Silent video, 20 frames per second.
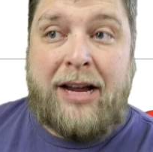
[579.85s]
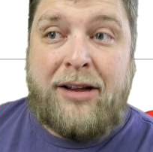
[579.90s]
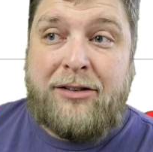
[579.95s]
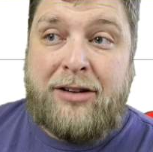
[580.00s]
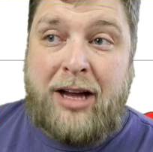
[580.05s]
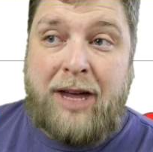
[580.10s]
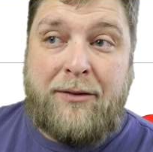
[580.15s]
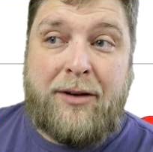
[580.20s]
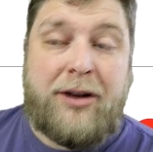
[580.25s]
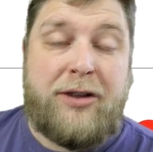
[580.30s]

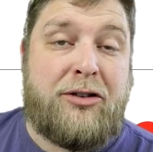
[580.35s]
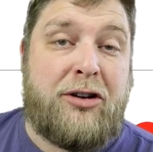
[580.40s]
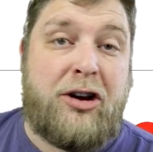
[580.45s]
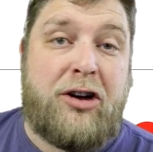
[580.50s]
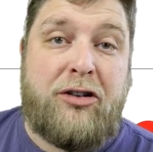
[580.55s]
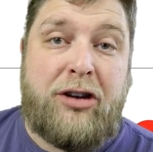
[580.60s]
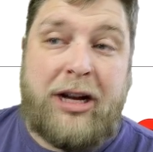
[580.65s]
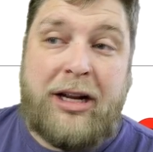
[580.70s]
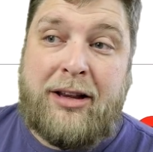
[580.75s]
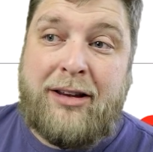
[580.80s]
is giving us a
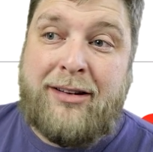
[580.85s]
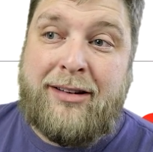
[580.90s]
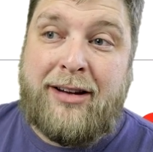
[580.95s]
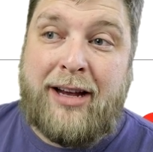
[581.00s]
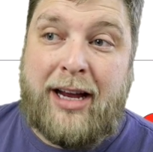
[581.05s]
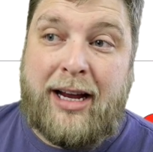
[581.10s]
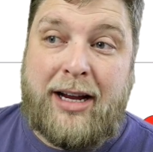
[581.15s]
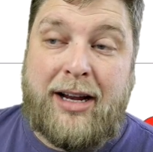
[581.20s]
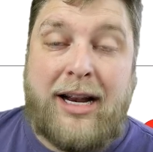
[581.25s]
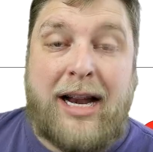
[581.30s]
green
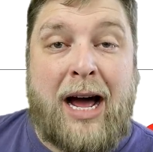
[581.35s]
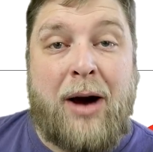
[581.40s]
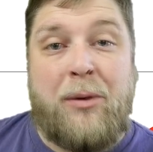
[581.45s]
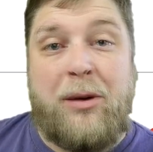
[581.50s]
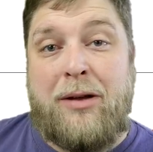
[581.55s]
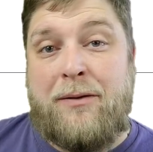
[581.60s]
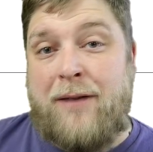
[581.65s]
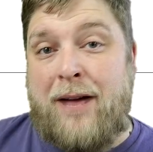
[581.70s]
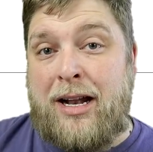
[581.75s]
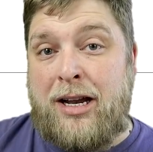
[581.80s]
tick.
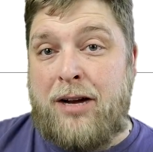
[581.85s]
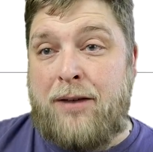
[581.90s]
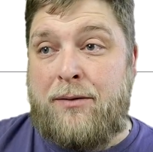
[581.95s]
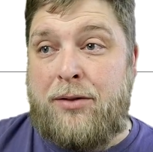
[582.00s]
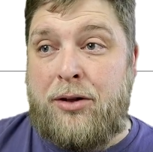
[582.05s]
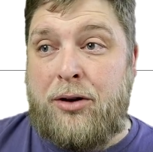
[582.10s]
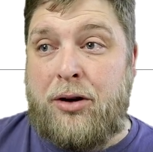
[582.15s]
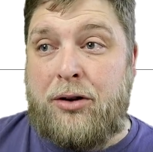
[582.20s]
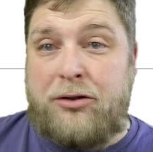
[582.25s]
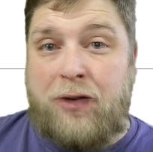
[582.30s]
Now, if any
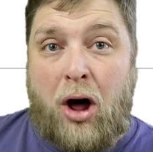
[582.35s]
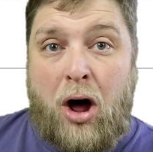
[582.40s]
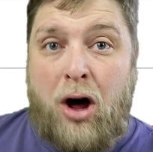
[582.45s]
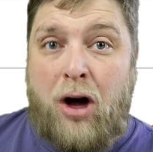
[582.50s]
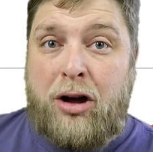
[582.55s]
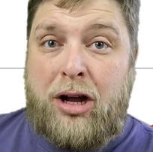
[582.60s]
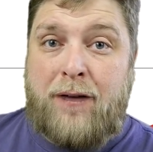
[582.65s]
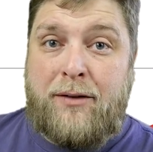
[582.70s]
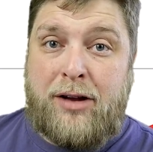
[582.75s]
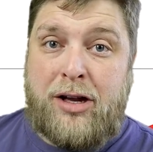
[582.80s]
of those
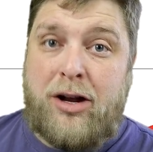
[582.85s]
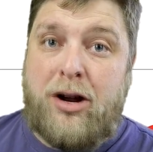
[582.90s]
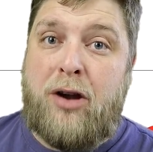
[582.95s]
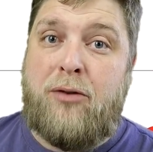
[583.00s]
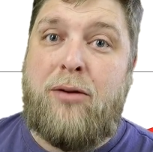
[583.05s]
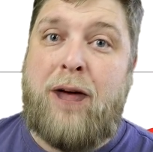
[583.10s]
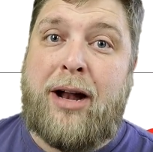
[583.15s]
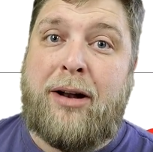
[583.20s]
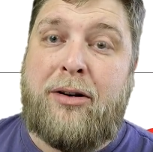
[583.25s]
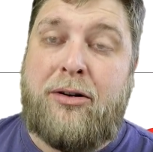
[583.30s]
are giving you
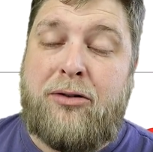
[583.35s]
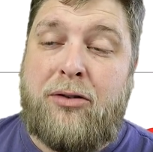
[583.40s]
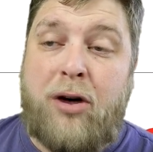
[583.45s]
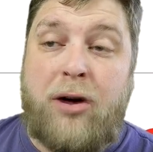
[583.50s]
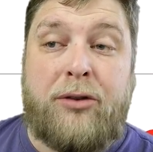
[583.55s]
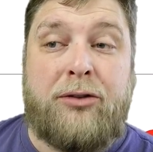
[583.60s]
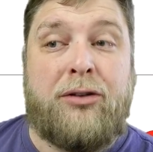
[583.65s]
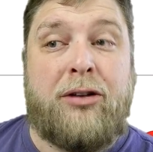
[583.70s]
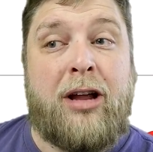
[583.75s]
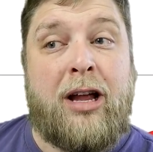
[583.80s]
a red
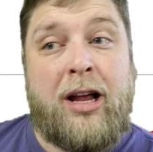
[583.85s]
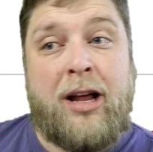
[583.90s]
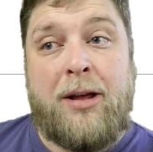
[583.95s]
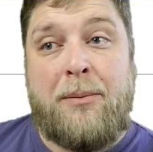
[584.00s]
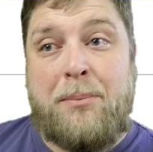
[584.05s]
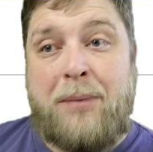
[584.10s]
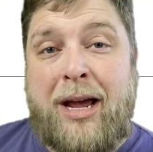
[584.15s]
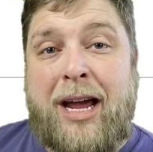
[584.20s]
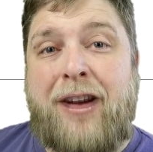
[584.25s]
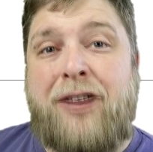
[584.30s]
cross,
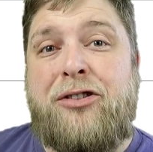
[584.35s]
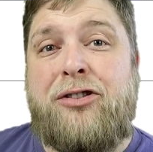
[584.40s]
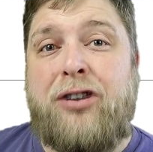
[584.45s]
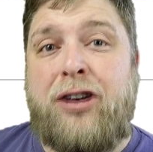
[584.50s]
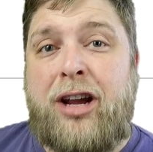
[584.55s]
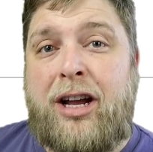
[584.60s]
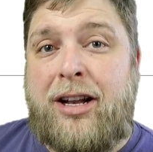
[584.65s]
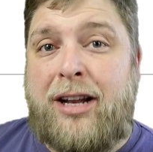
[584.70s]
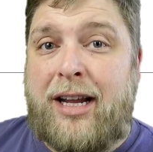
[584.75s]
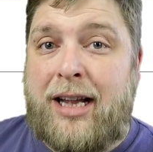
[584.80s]
make
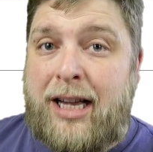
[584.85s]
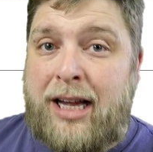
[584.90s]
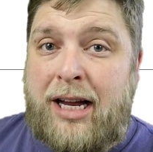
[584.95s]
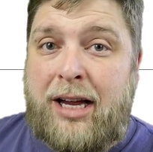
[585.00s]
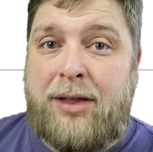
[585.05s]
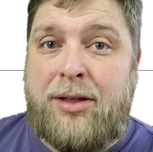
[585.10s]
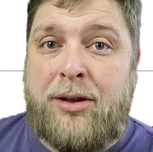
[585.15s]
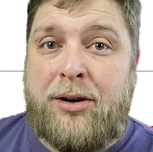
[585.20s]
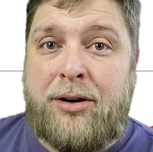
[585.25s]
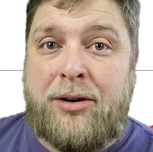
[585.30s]
sure you
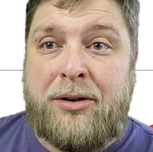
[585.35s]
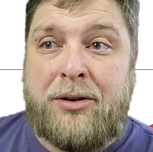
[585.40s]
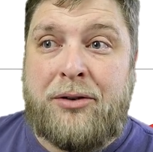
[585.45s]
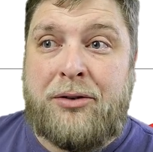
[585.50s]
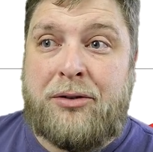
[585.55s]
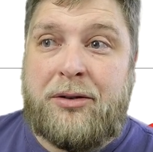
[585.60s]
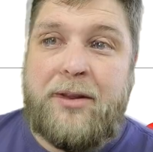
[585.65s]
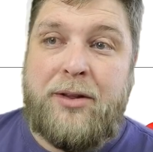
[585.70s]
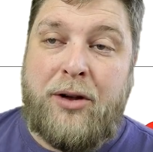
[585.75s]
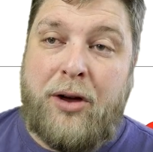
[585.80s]
delete those.